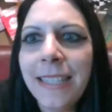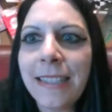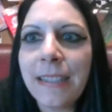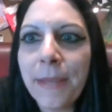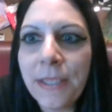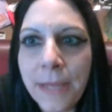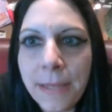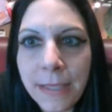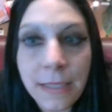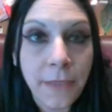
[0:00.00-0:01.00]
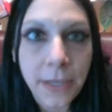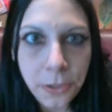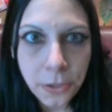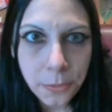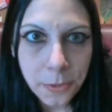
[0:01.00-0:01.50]
that's the best way to be is find
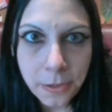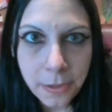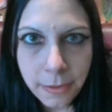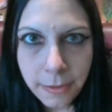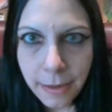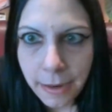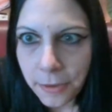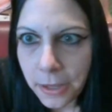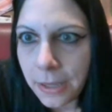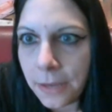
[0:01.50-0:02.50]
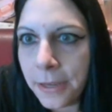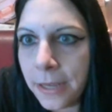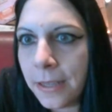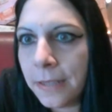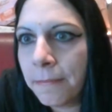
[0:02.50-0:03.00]
your humor in everything going
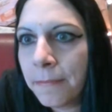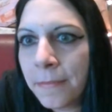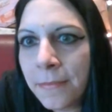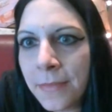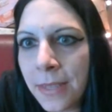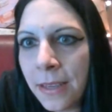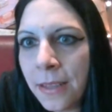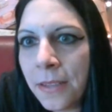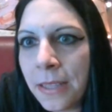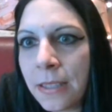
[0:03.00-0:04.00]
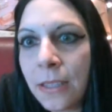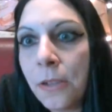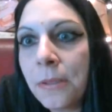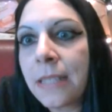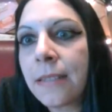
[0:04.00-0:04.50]
on. Nice
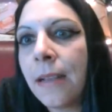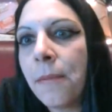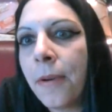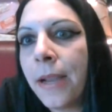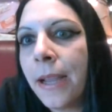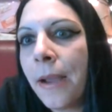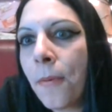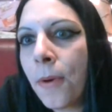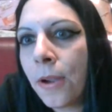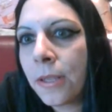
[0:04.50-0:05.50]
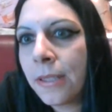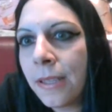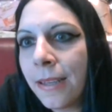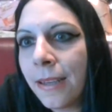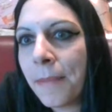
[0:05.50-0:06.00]
clothes the subway. I worked,
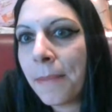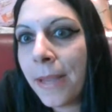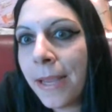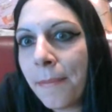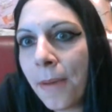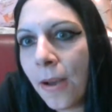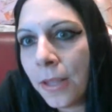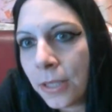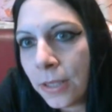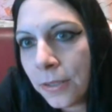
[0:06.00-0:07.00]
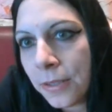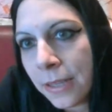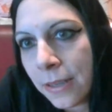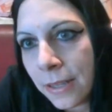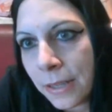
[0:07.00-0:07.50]
got my makeup on,
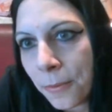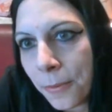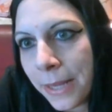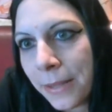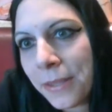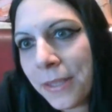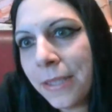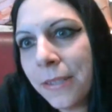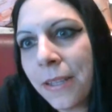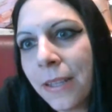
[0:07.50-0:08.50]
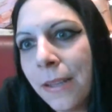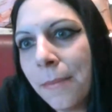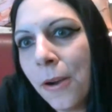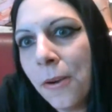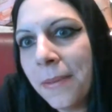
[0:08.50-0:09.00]
clothing on, and went near the club
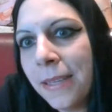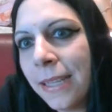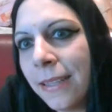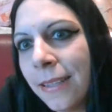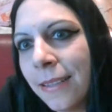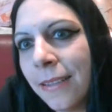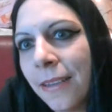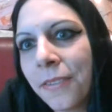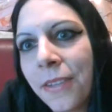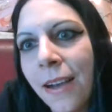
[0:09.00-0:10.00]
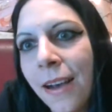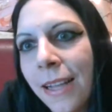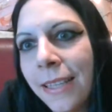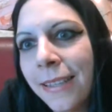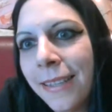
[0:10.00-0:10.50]
opening. Oh God.